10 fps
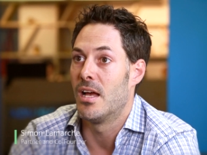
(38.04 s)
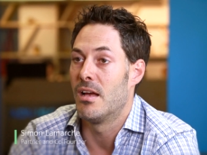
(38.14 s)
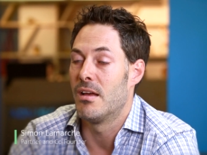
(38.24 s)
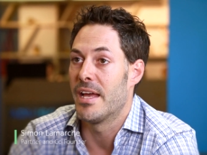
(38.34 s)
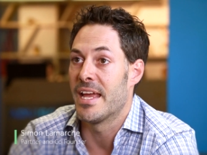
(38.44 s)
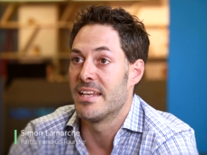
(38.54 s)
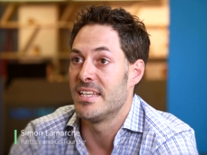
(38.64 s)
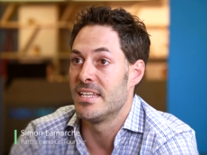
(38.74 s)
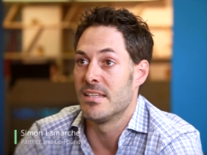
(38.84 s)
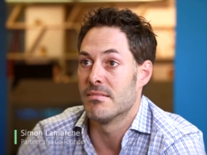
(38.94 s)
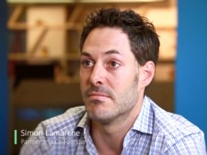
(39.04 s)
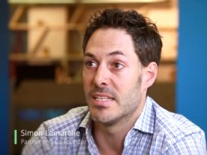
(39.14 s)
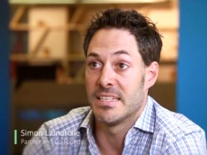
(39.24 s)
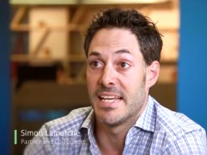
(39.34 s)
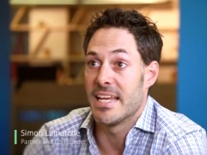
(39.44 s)
uh, any
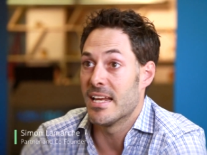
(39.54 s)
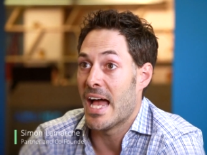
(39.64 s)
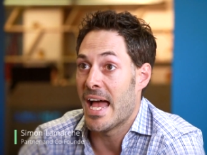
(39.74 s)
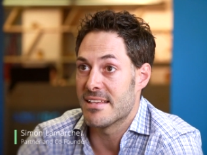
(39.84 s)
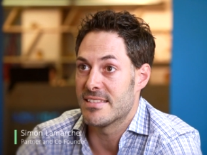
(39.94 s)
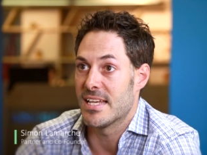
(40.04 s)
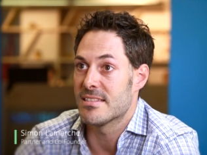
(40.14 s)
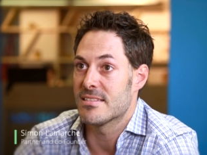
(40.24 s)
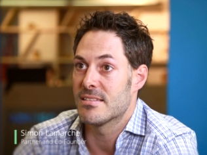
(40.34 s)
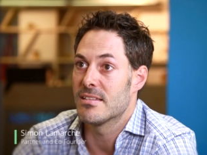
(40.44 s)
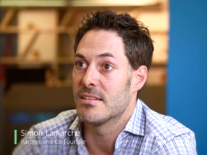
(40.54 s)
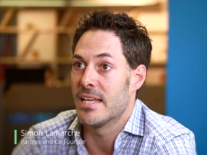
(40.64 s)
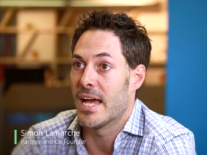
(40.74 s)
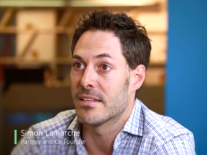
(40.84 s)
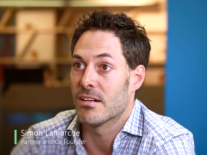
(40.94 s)
data assets
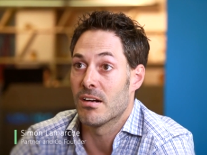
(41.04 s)
that